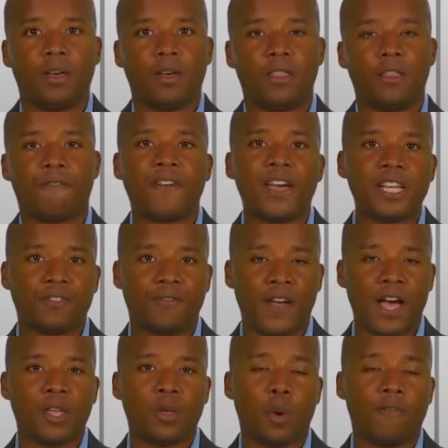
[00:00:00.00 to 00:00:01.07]
The face
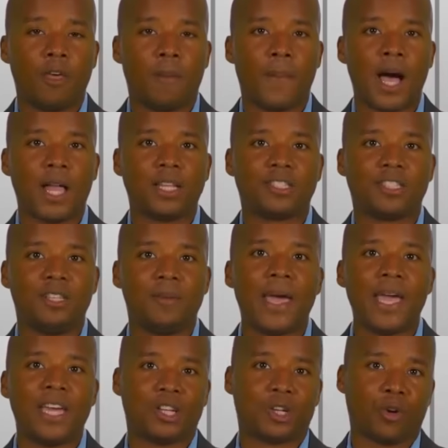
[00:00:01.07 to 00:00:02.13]
value of the policy
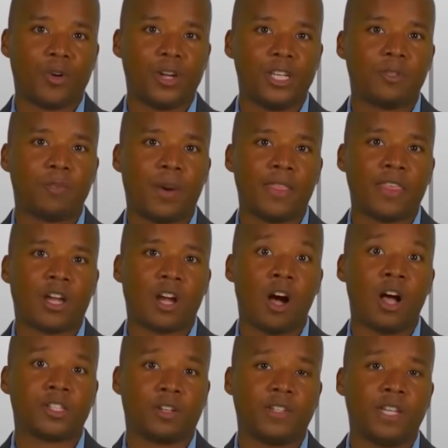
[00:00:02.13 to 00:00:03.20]
may increase by the
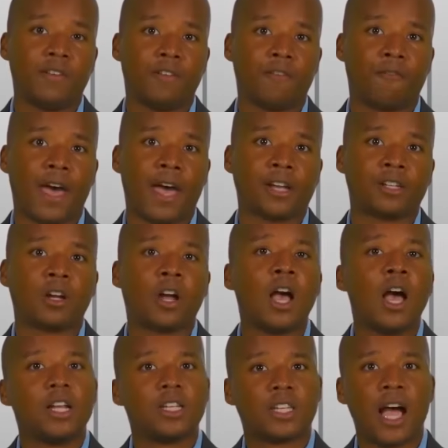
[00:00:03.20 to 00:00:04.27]
cost of living factor
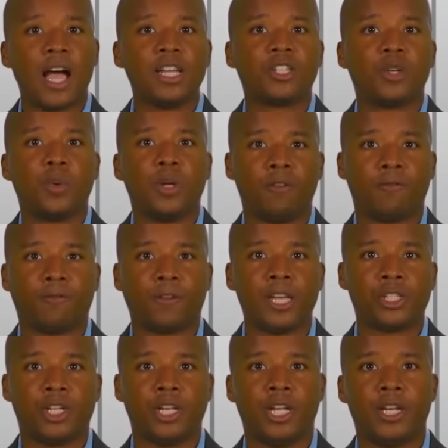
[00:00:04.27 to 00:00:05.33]
tied to an
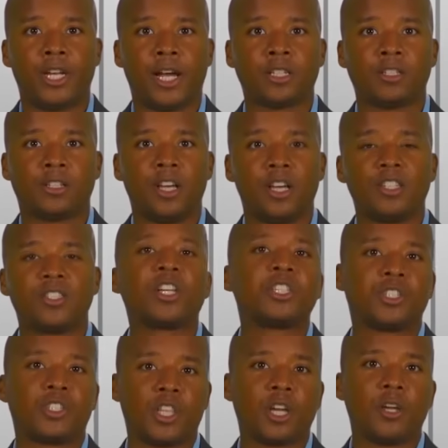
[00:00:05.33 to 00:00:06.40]
inflation index, such
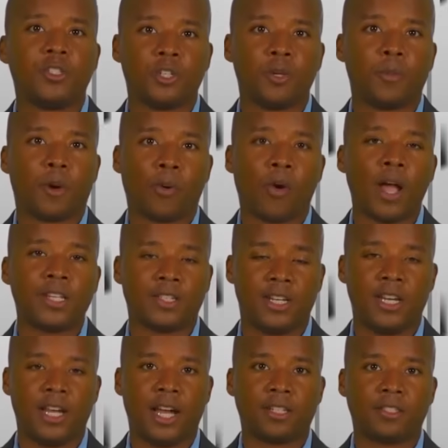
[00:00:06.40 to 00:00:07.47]
as the Consumer Price
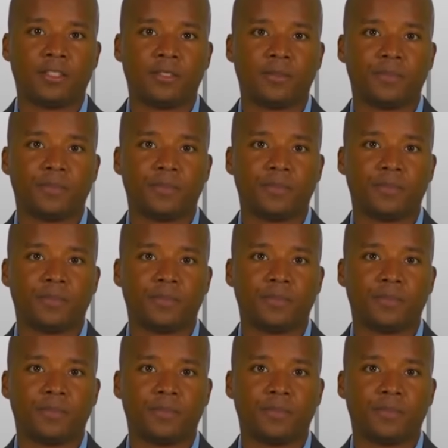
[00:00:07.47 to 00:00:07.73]
Index.